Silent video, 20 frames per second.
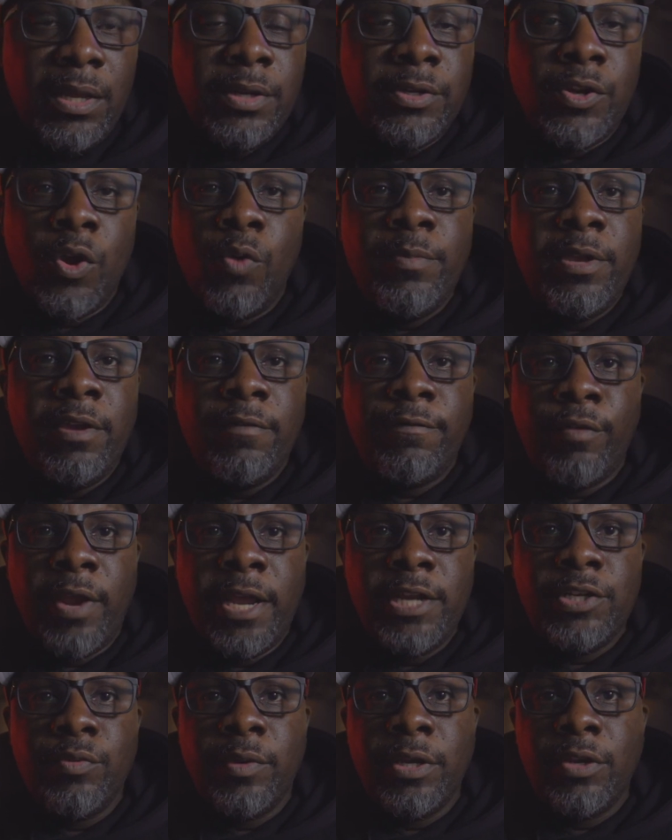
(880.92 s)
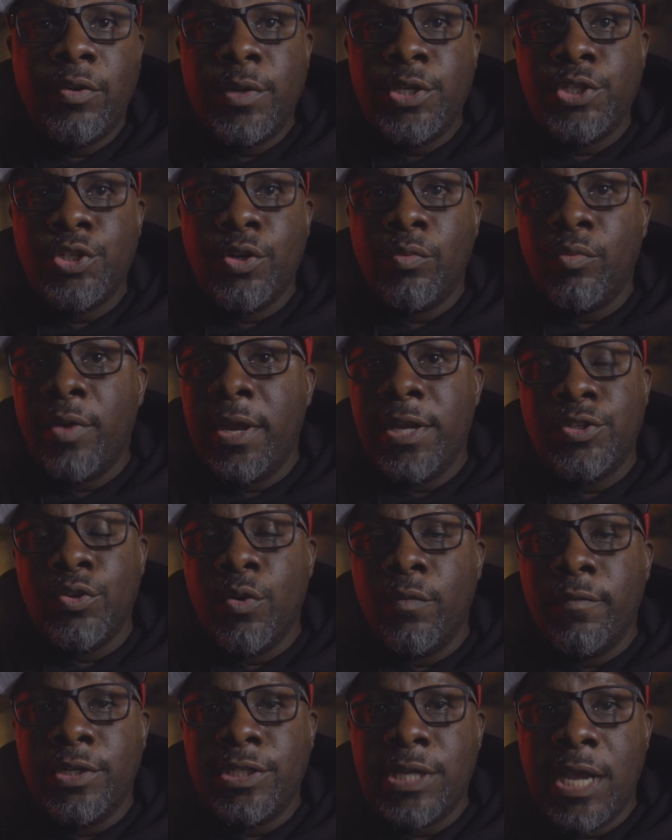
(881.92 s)
Don't be afraid to increase your rates
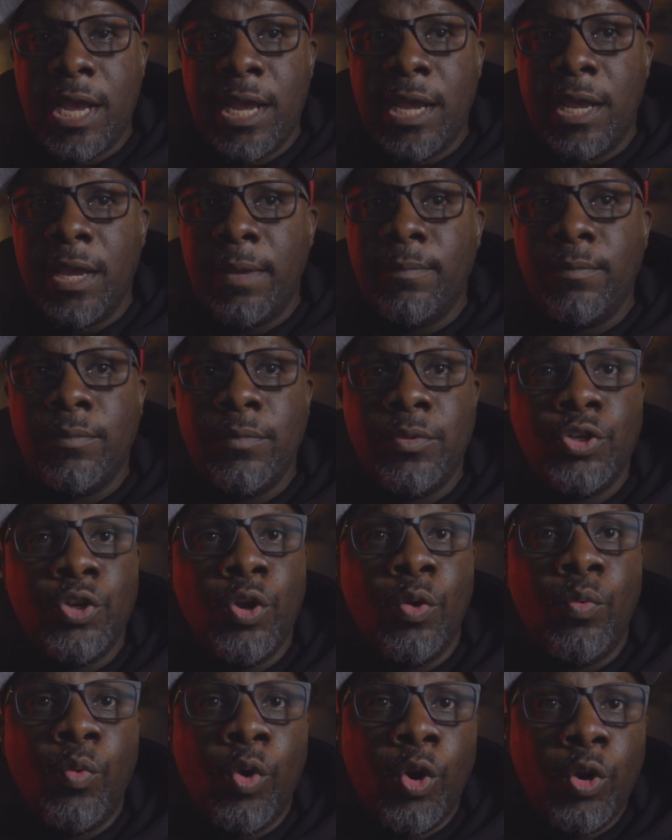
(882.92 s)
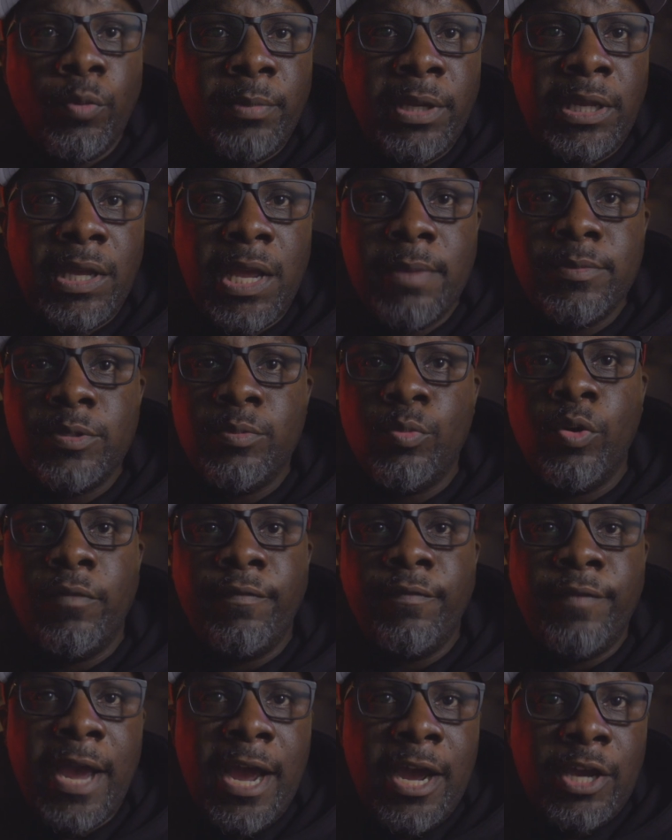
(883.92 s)
over time. Your work becomes more
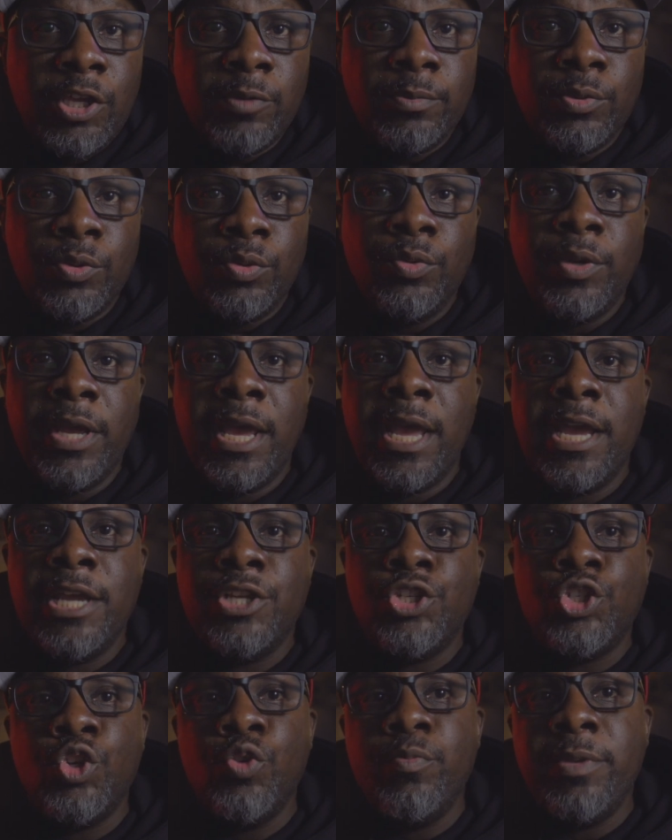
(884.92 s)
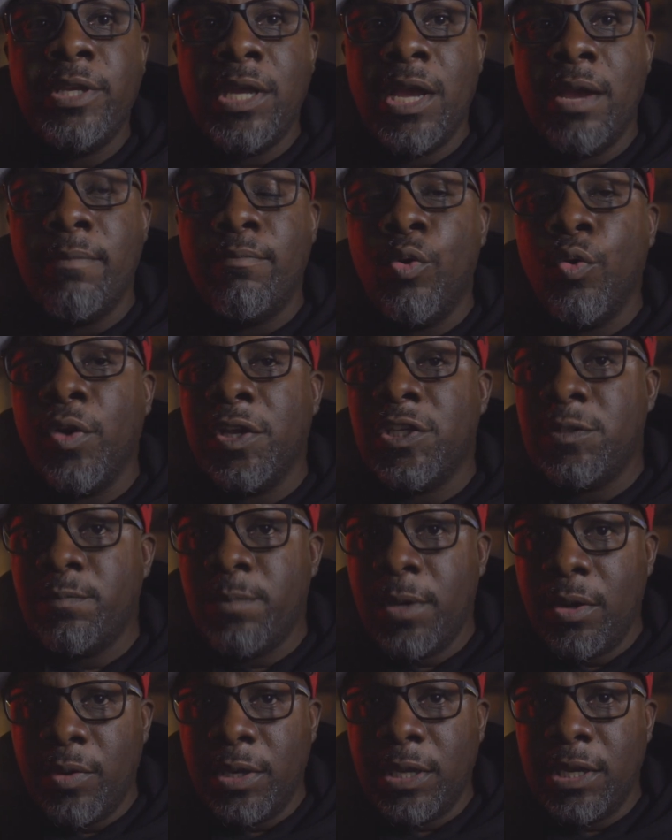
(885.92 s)
valuable as you become more
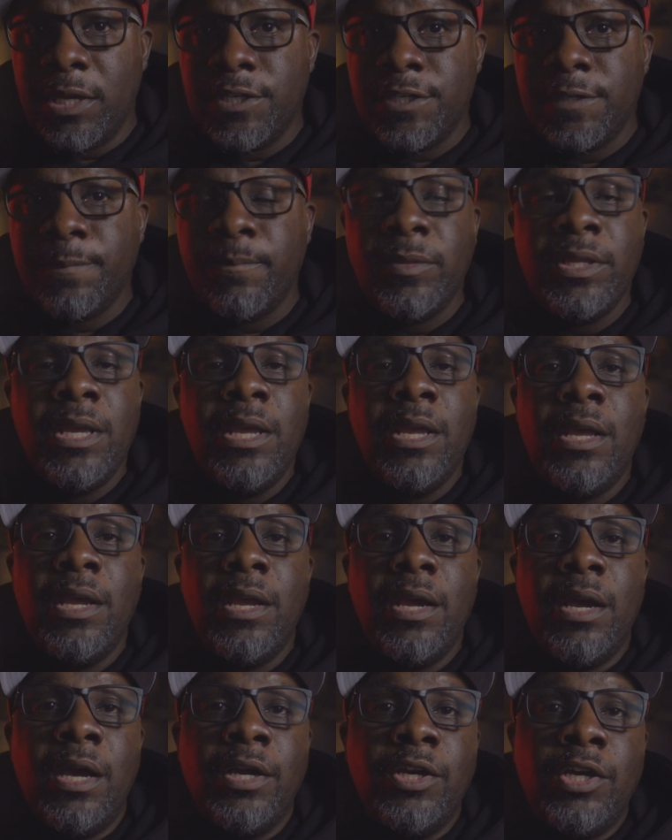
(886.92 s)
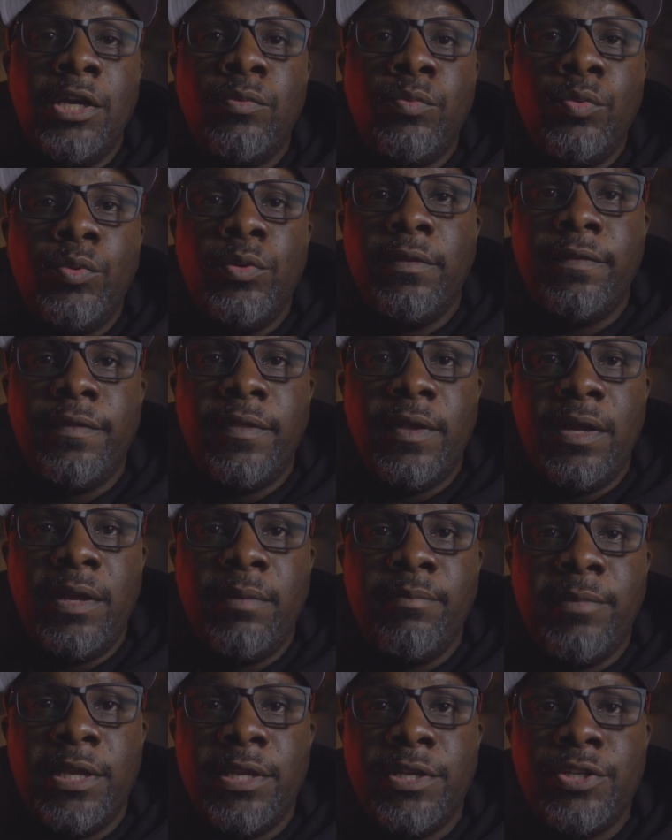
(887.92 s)
experienced. A good rule of
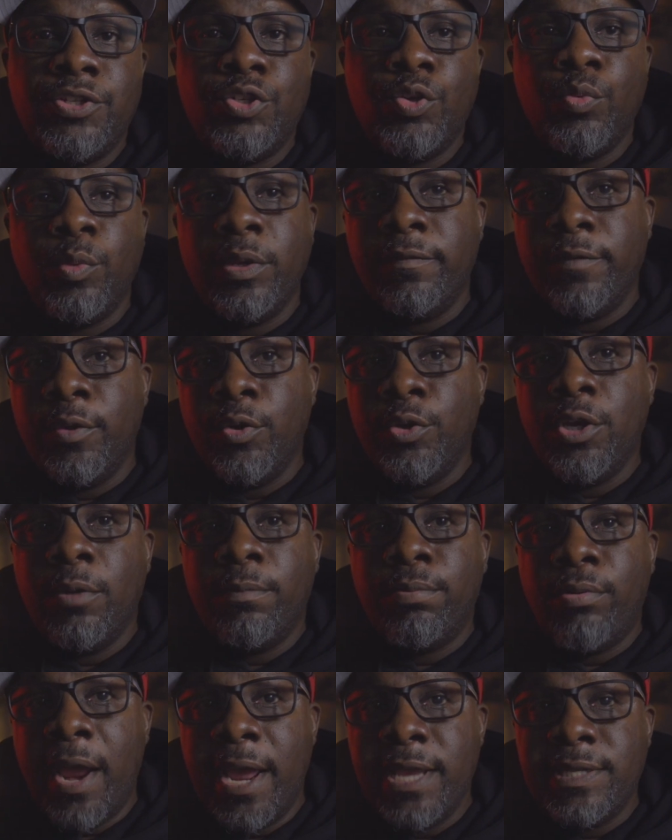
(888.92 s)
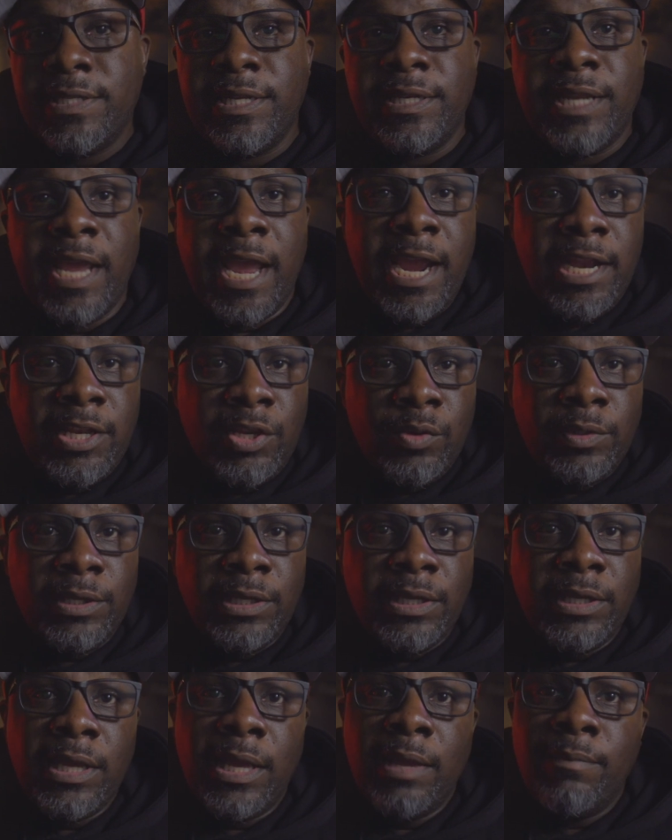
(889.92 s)
thumb is to review your pricing
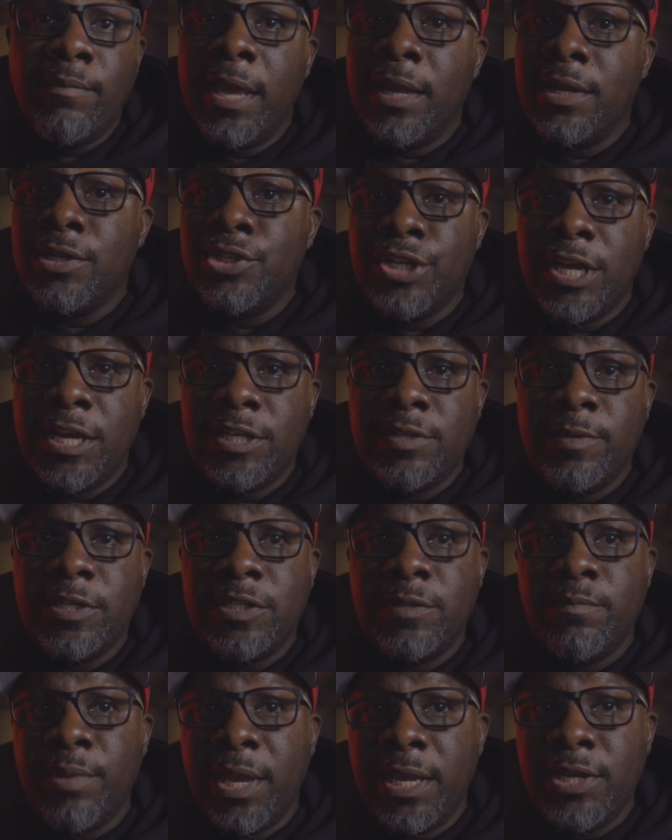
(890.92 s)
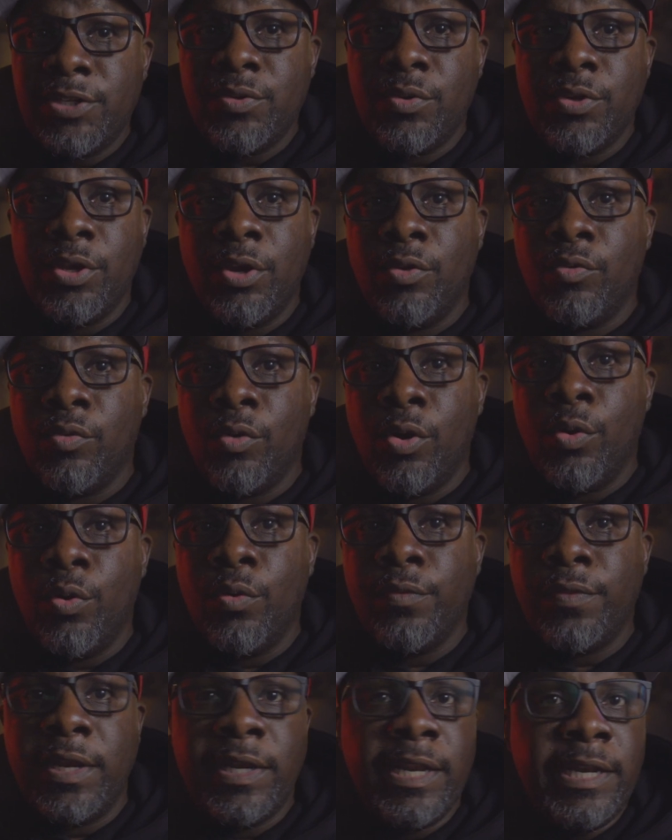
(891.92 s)
annually and make adjustments based on your
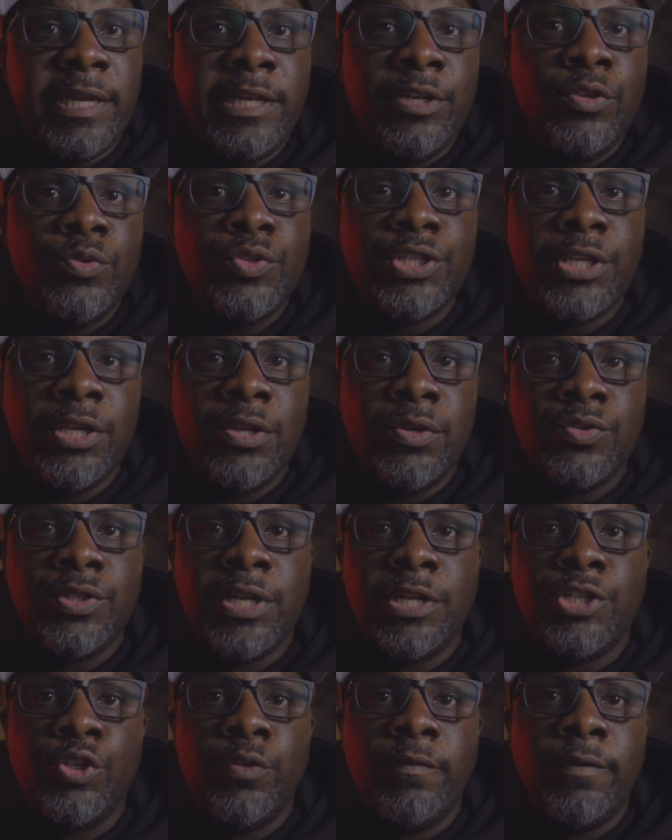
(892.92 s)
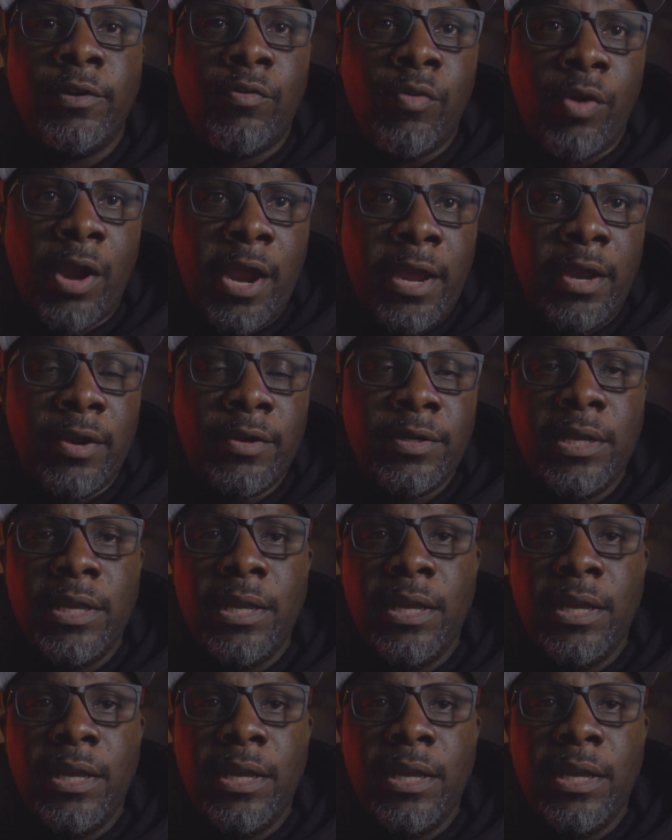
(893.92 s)
growth and any new skills that you've acquired.